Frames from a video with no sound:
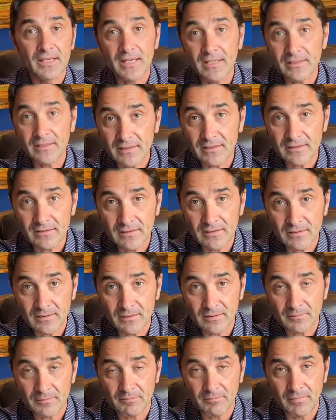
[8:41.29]
and then
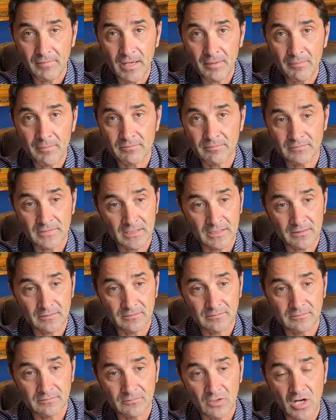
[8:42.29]
uh, uh,
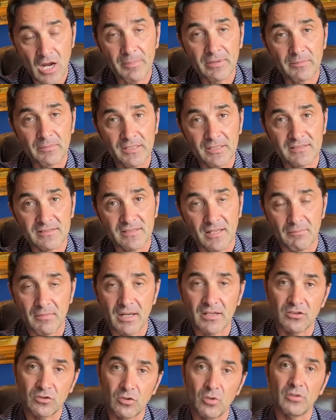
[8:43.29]
Mohammed bin
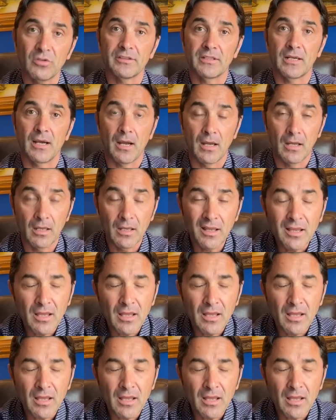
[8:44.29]
Salman told the